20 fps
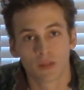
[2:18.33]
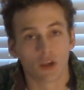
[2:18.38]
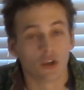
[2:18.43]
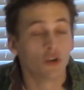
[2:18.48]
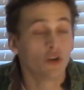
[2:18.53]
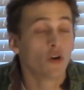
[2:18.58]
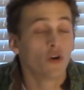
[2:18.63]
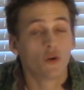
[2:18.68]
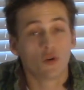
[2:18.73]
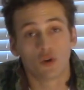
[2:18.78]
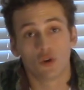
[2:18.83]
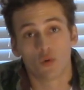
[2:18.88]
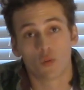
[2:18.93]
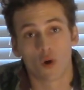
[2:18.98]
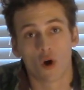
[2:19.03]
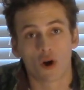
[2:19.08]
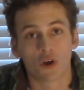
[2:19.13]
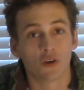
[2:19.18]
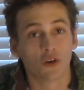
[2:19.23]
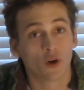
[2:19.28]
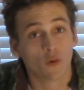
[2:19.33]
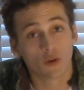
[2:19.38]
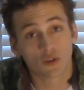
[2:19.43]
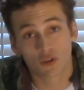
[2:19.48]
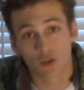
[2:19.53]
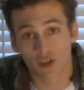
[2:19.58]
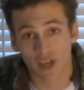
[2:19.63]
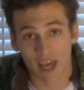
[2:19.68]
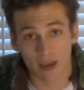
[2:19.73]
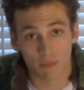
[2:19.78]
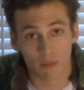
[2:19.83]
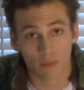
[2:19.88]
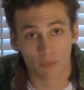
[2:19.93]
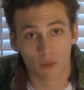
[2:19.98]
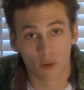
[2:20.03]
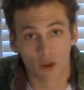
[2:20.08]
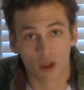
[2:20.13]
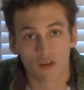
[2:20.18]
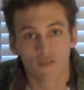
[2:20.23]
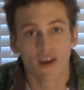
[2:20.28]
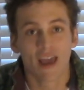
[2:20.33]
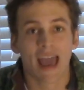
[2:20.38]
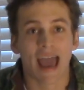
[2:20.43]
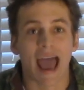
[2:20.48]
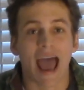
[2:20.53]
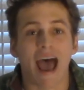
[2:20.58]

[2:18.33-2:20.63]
You know who you are, you know what you're capable of.